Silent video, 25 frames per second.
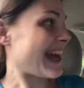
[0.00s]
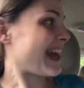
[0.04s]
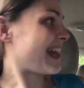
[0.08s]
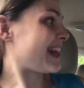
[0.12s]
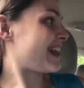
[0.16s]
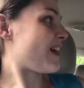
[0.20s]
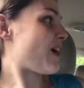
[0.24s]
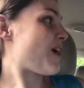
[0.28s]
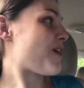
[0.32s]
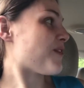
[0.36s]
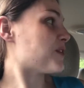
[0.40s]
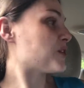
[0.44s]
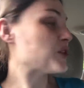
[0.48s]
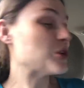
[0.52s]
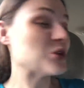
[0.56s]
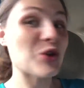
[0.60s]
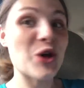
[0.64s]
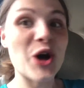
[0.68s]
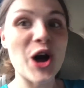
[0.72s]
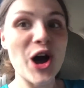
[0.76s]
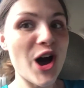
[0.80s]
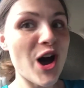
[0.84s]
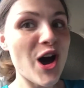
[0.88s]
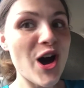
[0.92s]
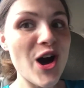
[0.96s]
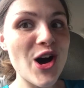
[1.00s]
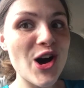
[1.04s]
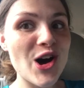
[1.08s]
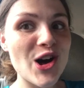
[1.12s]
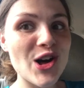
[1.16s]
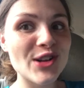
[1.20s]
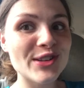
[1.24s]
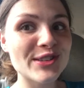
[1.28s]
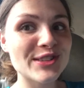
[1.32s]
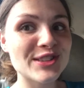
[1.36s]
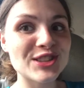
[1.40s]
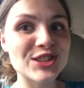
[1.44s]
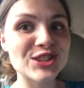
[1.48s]
I got a little
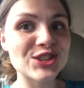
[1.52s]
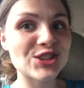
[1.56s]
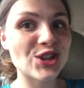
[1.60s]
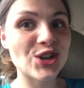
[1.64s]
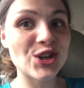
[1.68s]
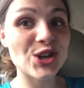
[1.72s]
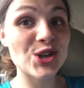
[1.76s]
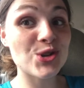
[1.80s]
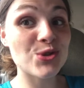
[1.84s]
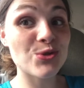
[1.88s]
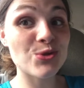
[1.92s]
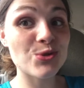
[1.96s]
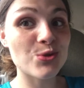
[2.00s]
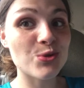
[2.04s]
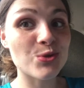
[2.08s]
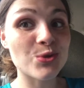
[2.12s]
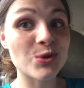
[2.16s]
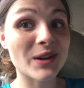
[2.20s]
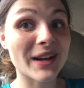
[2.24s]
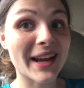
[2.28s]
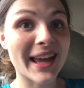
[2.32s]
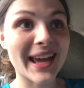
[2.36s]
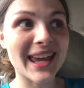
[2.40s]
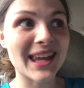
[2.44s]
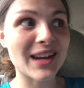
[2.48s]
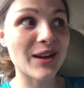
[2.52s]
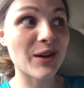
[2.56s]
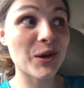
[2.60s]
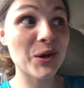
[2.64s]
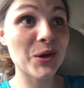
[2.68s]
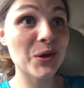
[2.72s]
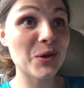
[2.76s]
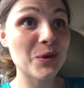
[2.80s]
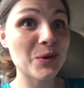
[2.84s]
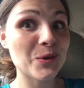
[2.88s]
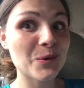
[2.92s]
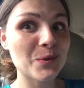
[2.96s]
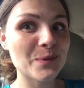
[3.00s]
haul to show you when I get
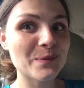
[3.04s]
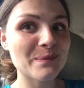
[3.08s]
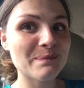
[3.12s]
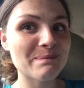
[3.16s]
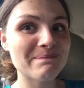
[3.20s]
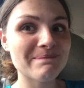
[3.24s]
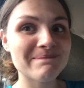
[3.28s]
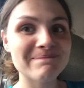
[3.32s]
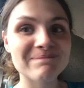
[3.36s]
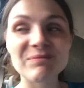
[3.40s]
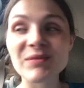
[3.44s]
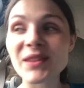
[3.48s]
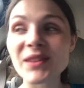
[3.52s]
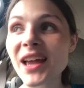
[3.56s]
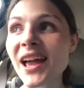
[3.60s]
home.